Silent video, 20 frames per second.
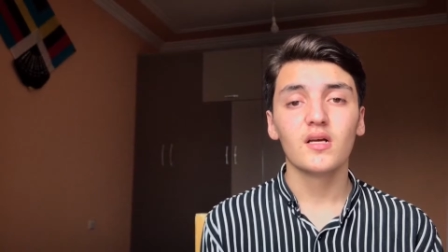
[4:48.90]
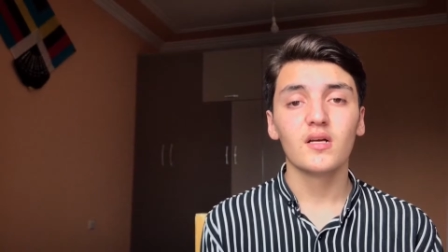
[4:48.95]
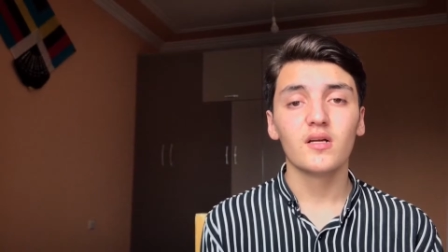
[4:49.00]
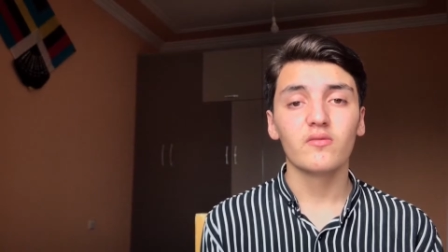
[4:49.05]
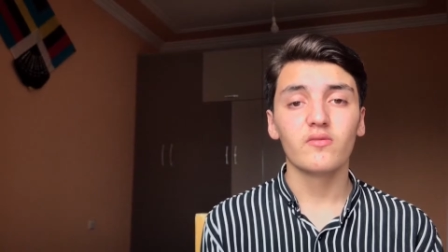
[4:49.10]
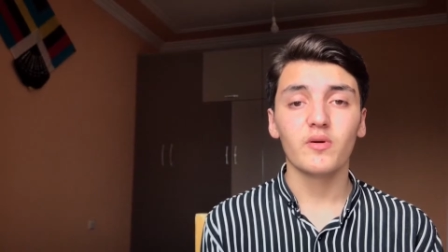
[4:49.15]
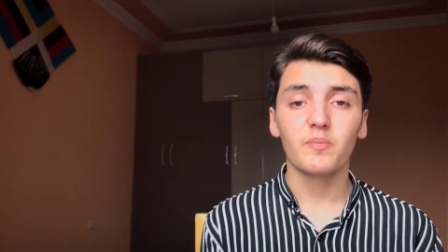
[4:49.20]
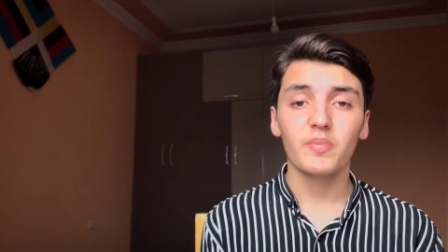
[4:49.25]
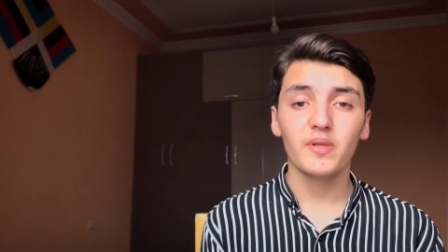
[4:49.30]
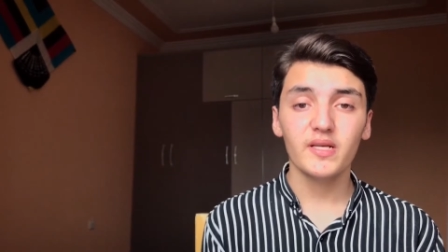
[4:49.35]

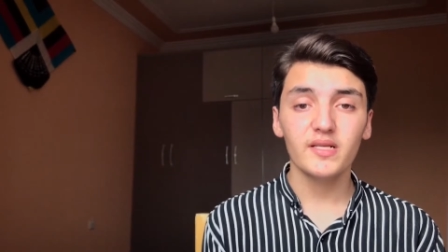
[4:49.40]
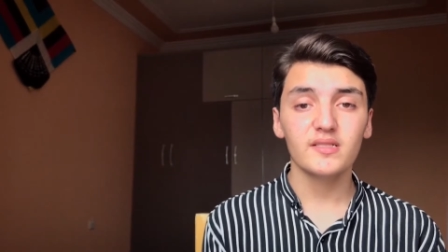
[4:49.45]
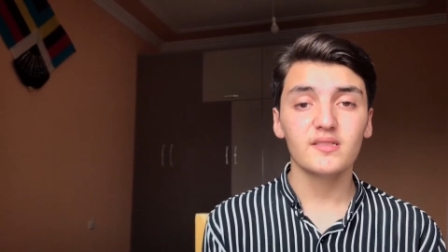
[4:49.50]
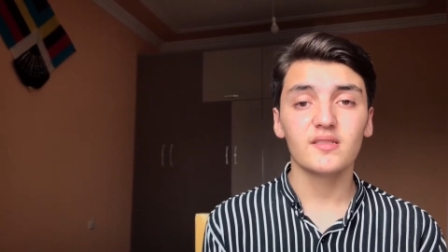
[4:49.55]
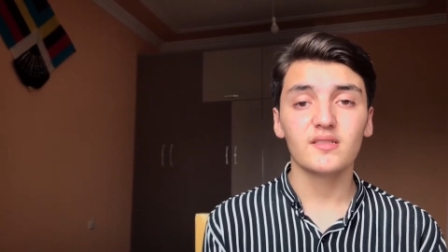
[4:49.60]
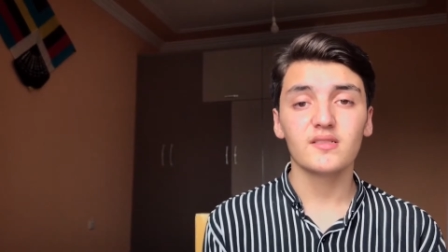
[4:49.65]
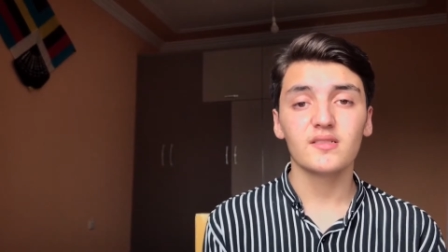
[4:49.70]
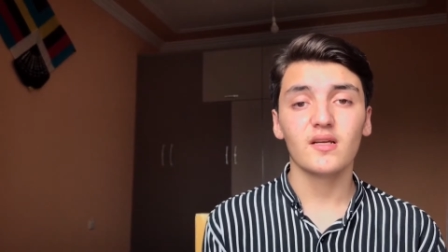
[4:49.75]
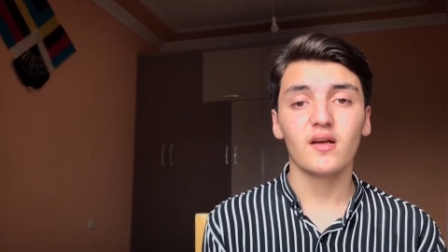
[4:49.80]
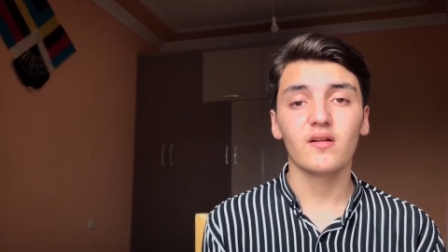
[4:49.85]
replaced
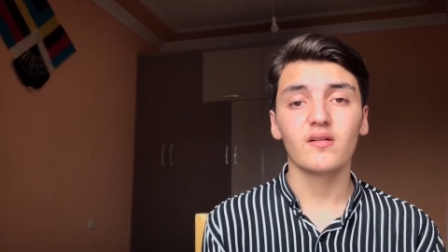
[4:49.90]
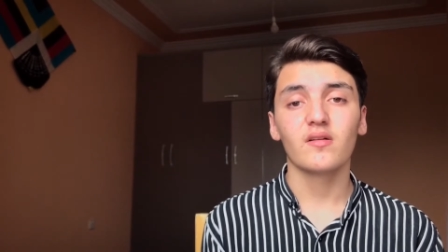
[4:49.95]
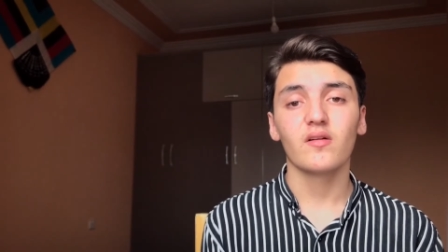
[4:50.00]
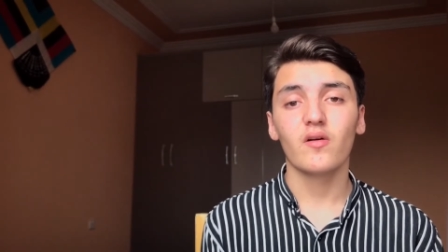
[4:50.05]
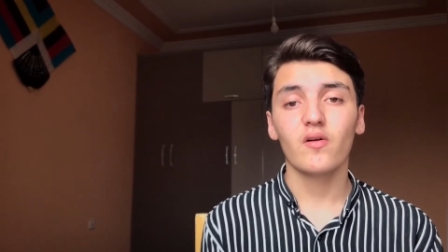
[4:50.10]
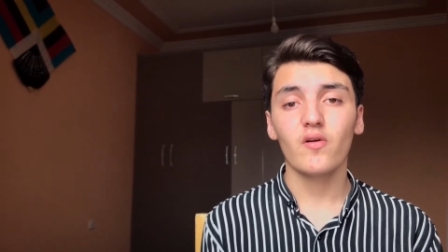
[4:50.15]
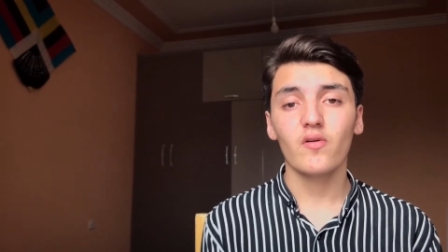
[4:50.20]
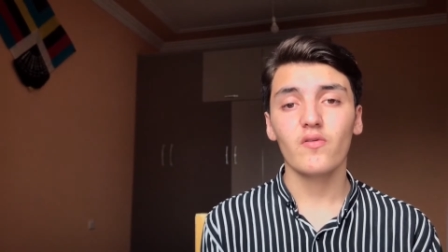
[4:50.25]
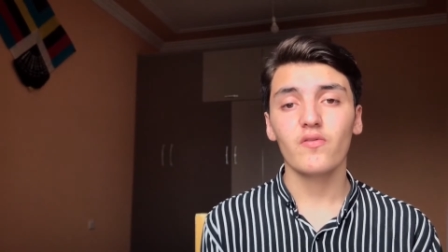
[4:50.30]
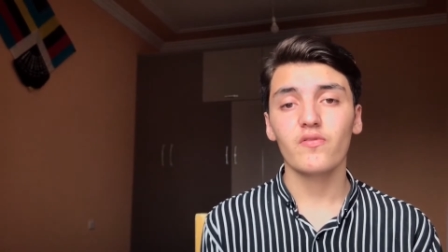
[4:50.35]
the Sun,
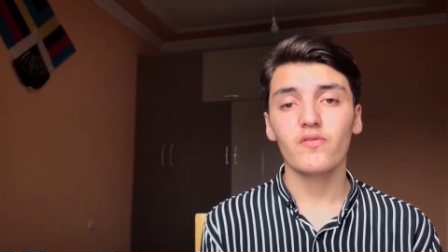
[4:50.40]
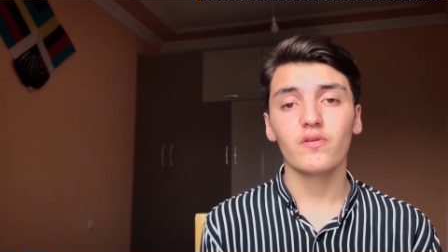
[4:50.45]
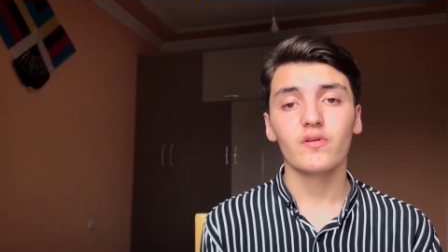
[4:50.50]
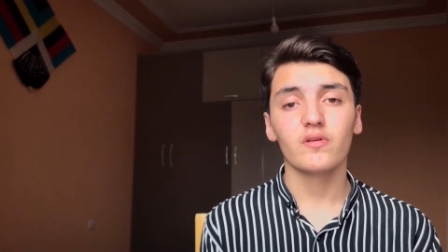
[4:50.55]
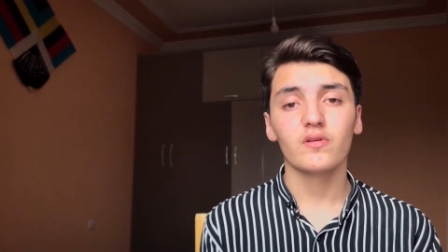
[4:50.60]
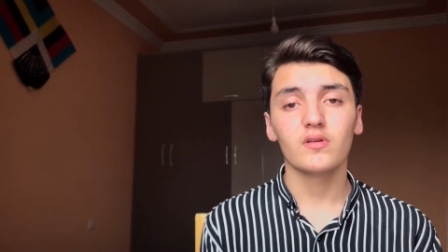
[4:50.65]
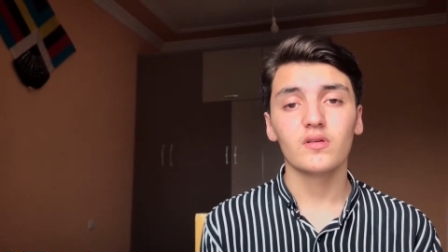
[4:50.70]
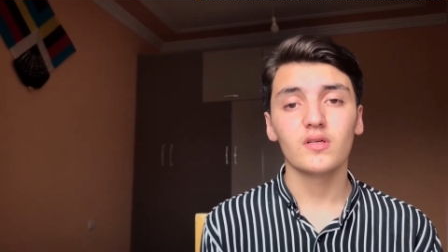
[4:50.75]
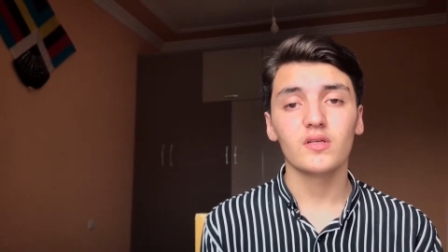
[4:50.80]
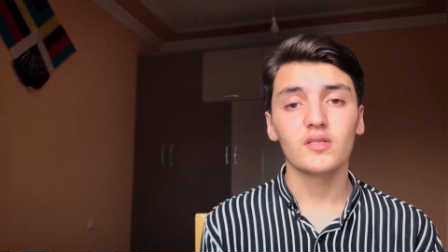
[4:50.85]
Earth
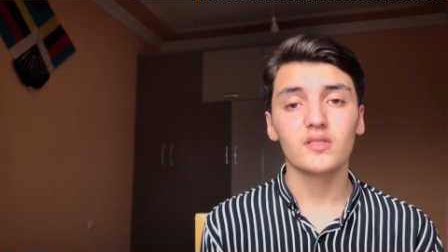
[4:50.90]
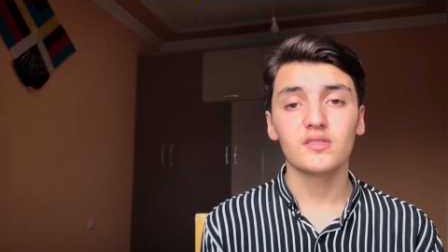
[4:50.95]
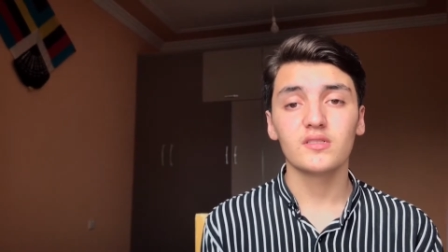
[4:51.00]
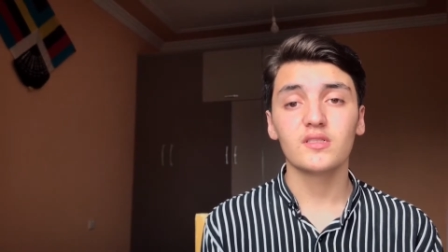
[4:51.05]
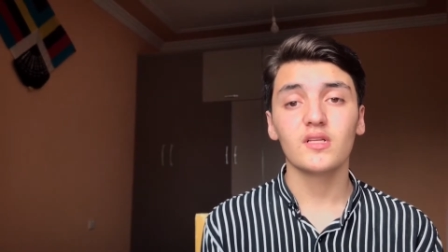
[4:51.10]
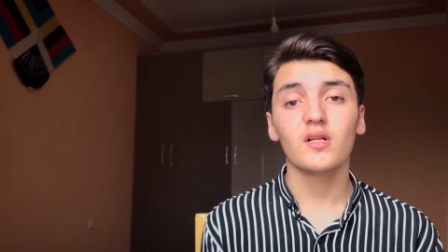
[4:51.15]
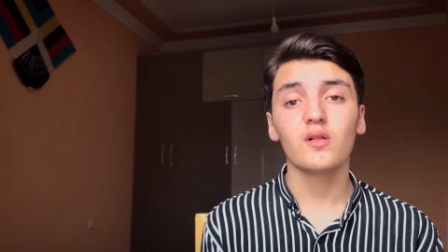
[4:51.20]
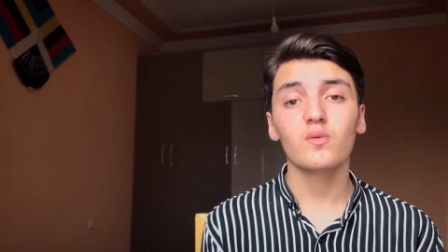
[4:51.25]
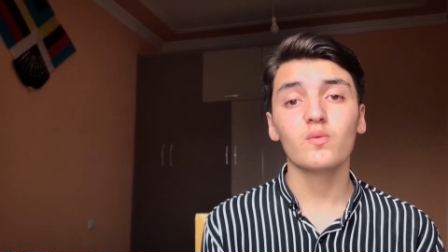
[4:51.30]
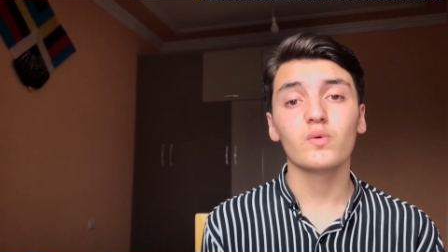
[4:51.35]

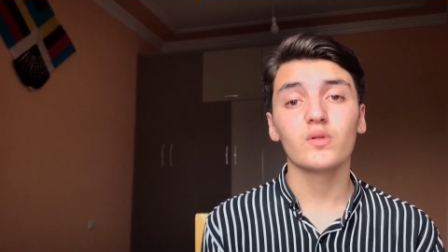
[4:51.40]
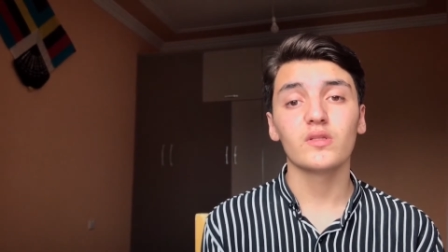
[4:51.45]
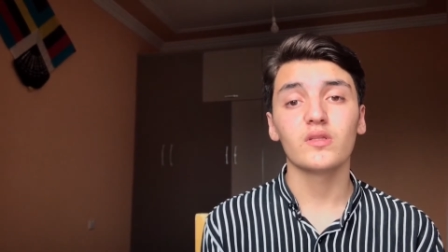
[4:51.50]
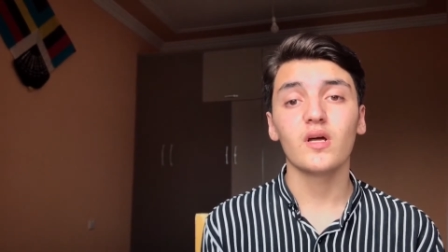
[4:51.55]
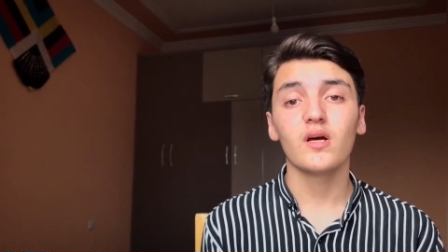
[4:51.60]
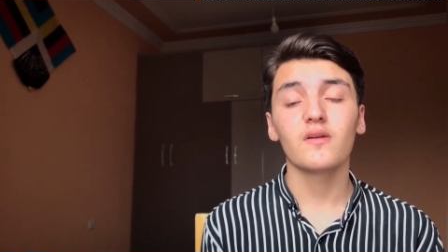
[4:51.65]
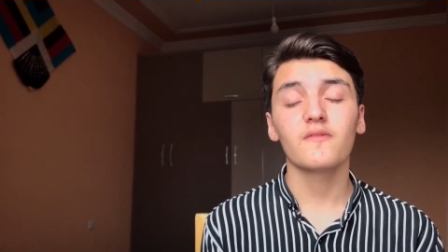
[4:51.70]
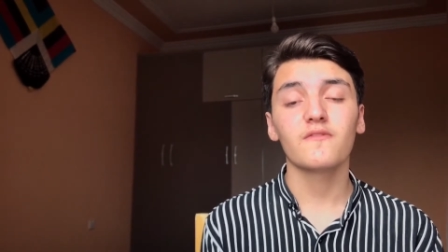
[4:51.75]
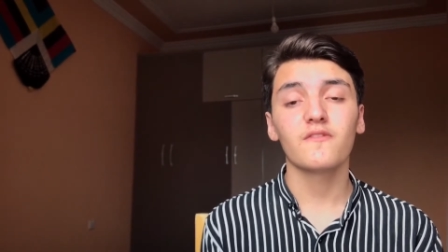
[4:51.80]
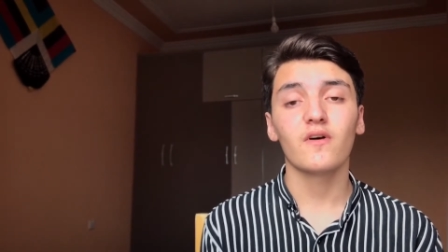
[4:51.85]
still would
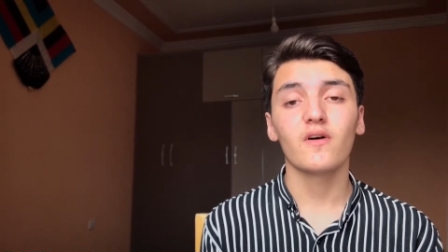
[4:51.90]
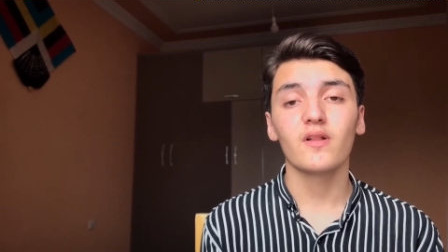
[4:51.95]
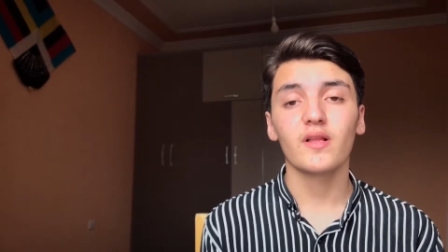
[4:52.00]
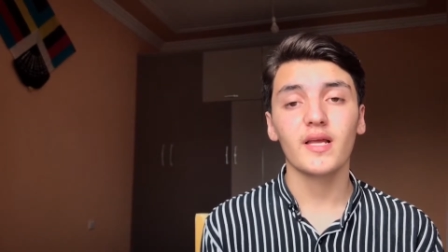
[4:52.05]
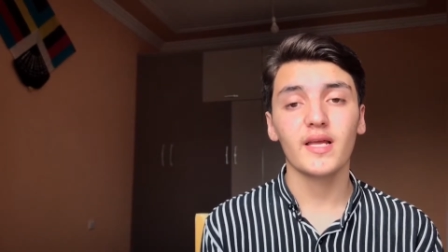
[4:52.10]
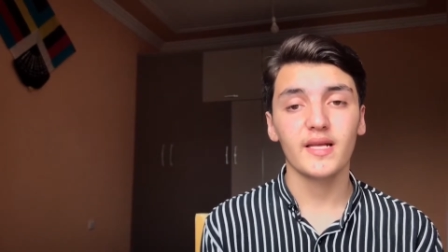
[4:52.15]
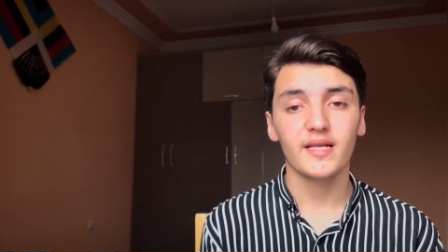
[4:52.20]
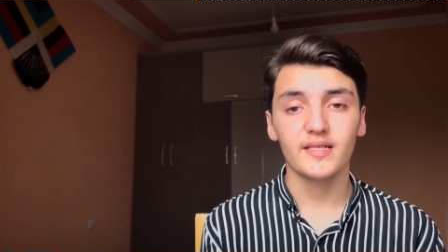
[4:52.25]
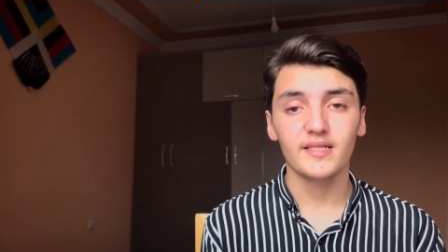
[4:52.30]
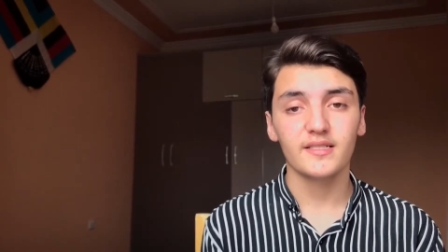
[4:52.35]
not fall
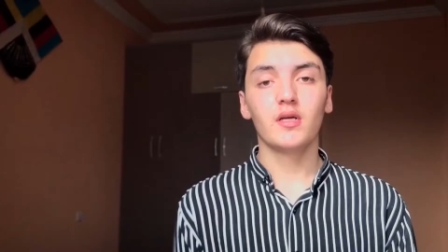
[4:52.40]
in.